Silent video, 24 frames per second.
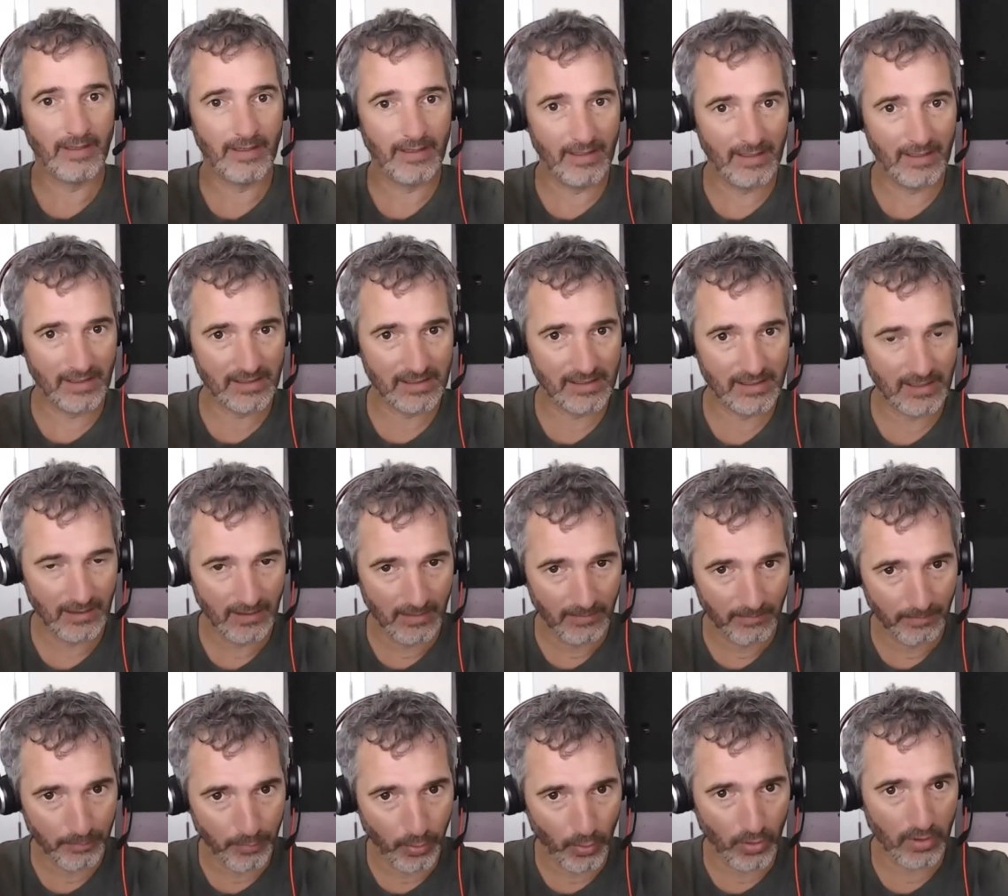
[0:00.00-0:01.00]
It's
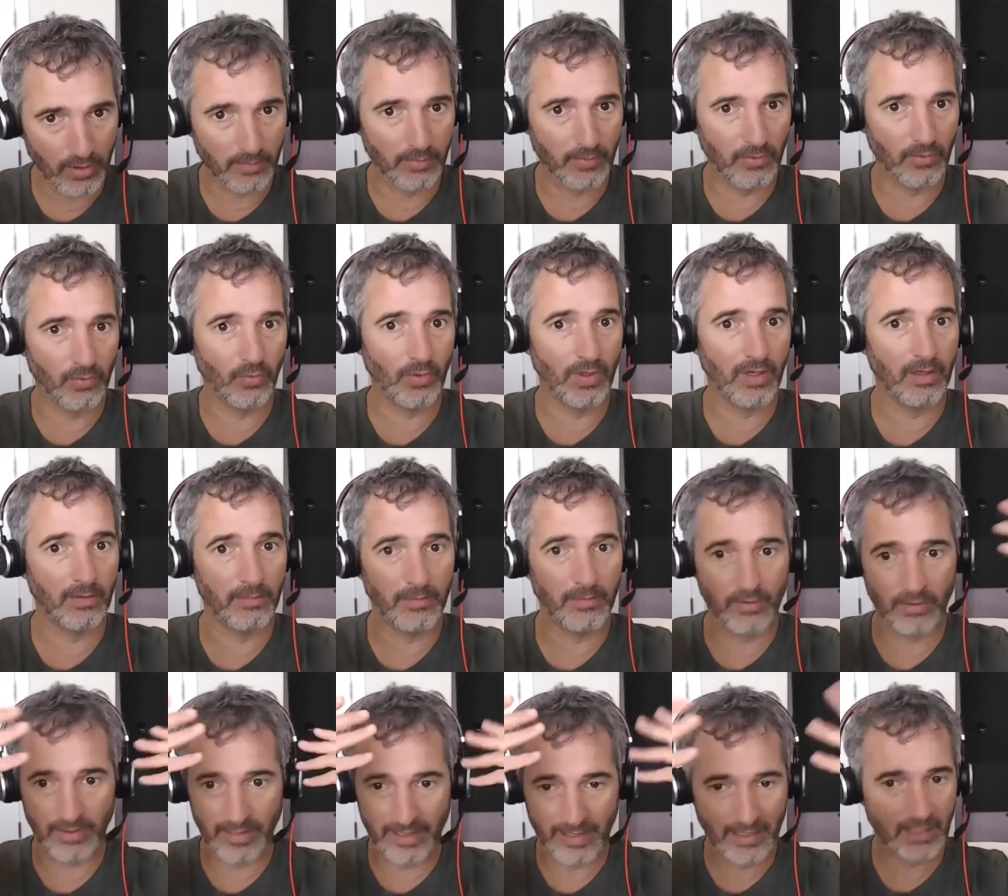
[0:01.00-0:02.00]
portable,
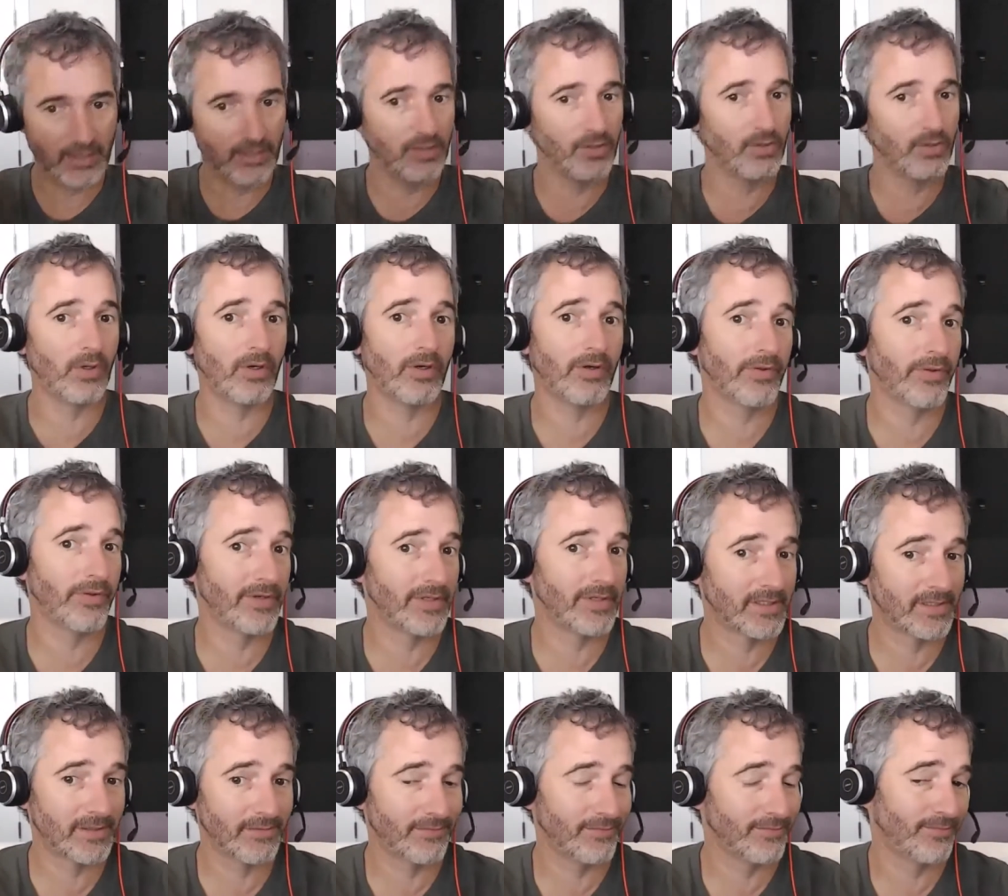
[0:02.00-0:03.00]
wearable, and I can do all
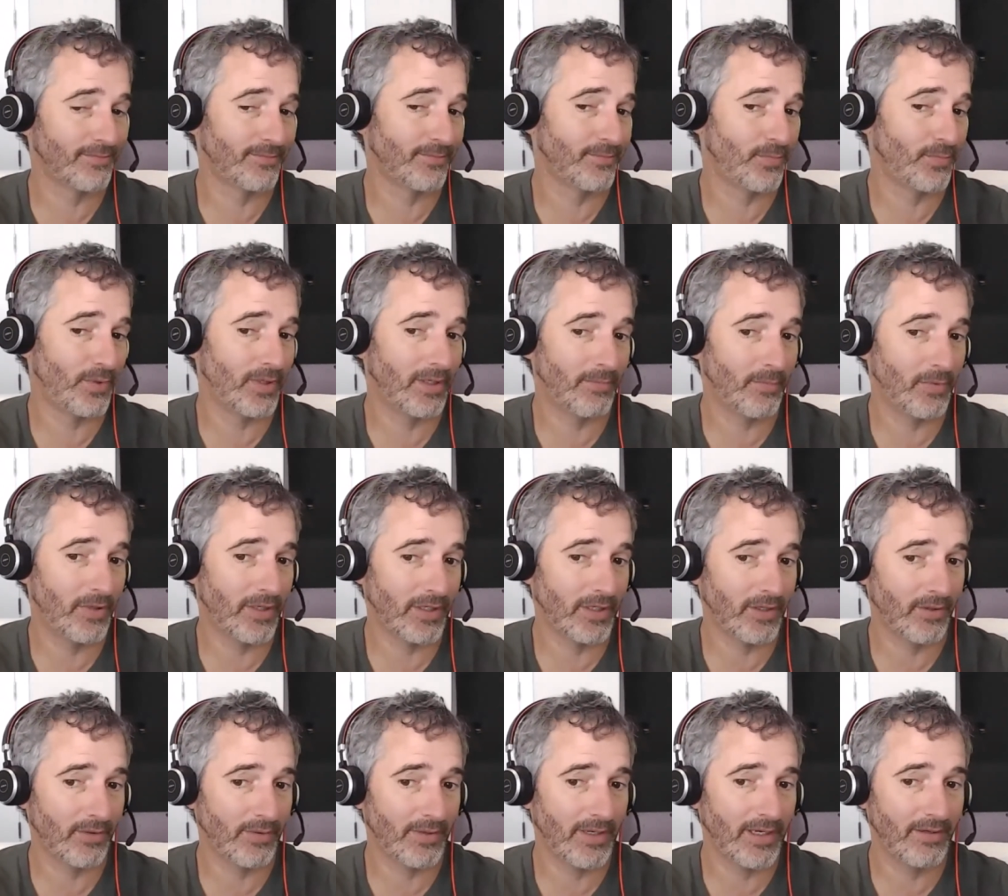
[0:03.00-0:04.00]
this while I'm
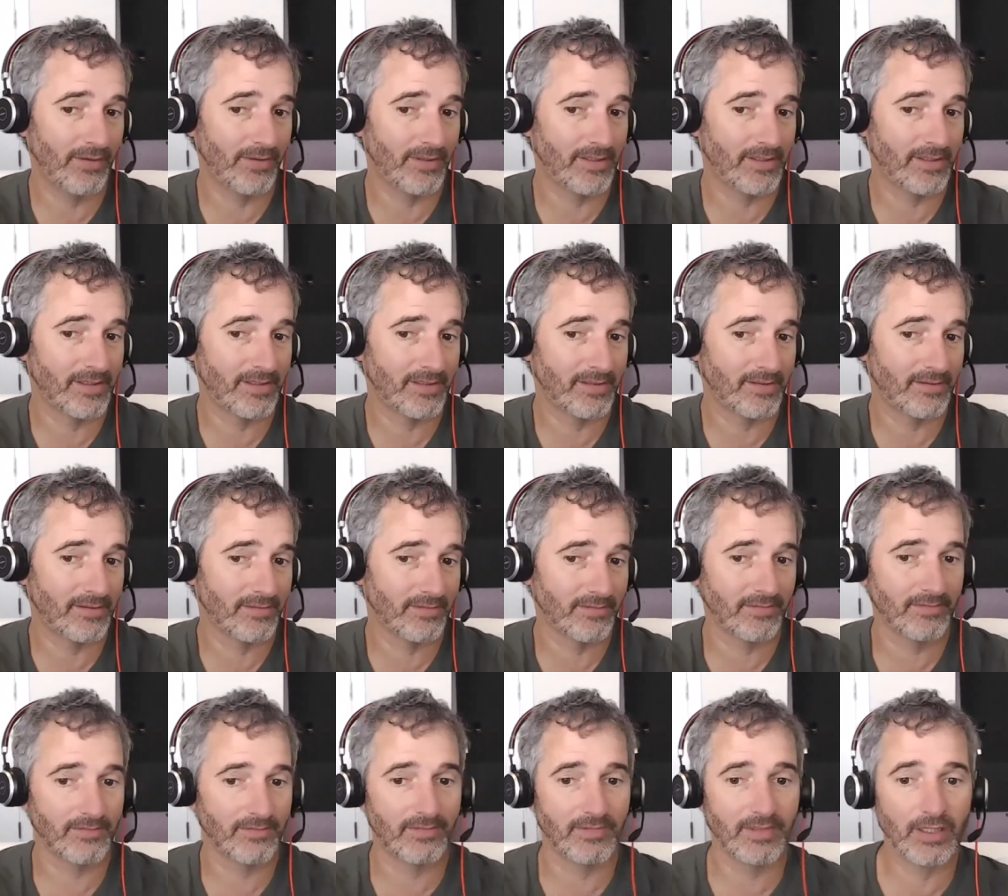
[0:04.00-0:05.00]
walking around is
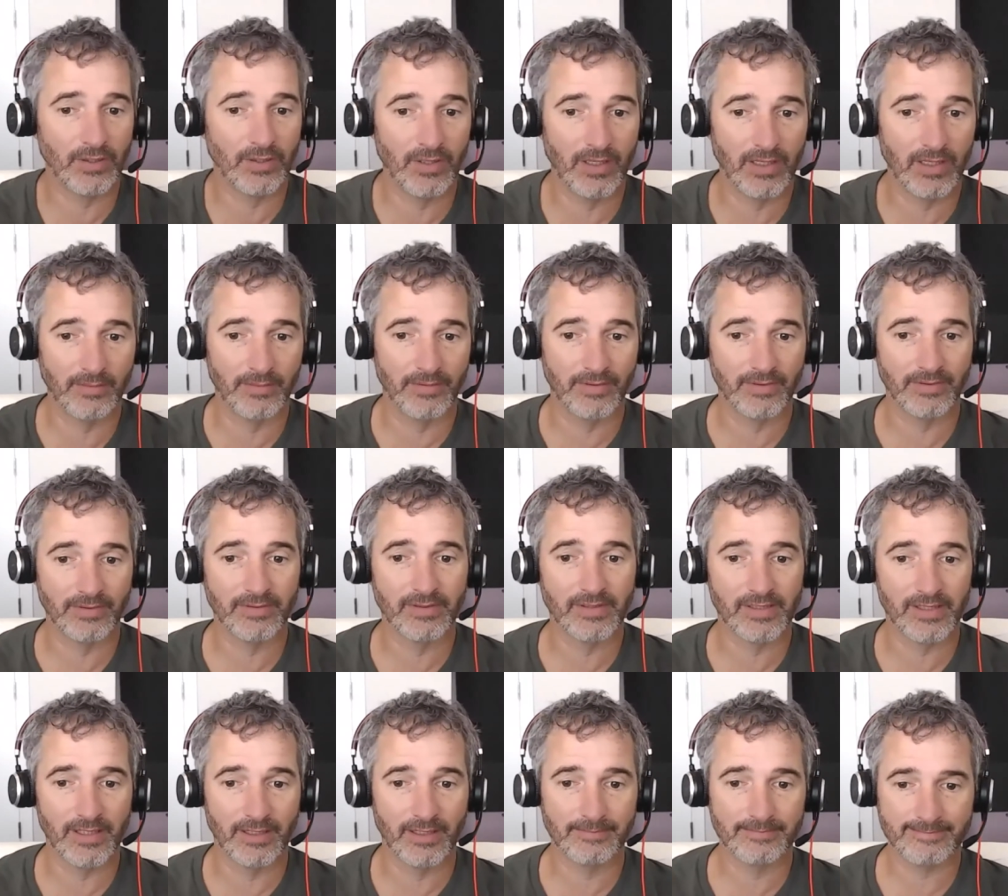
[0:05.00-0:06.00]
incredible.
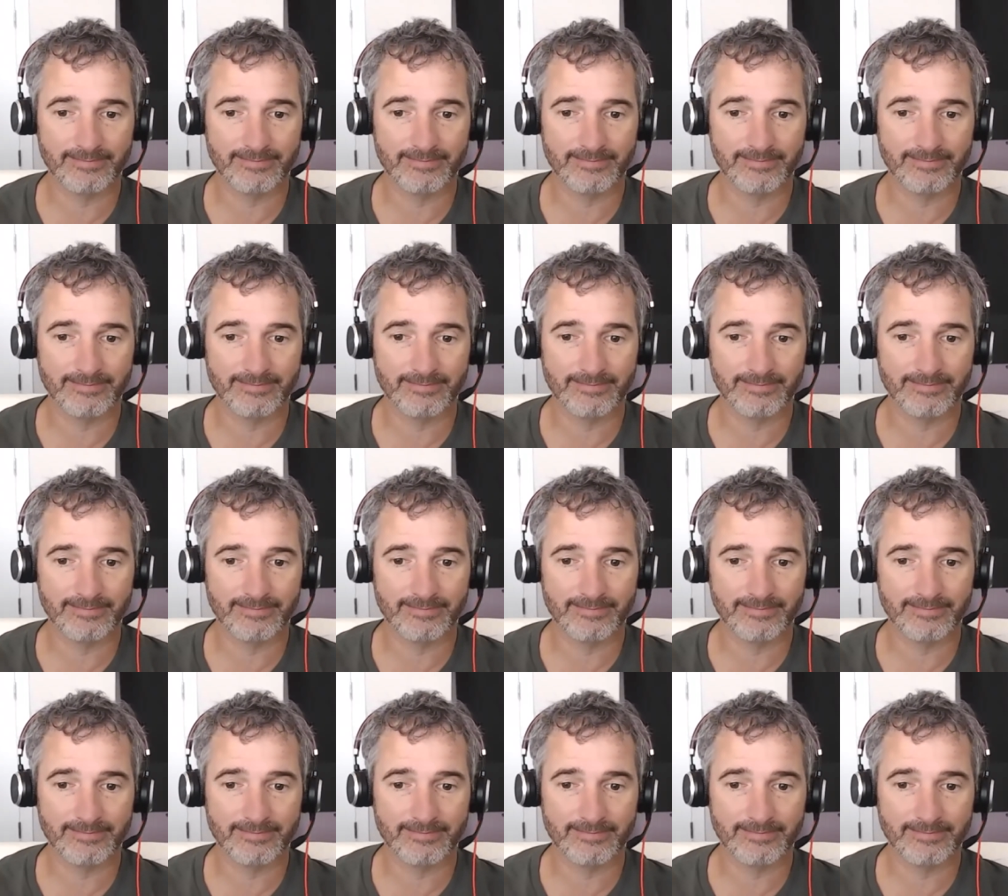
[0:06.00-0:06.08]
So,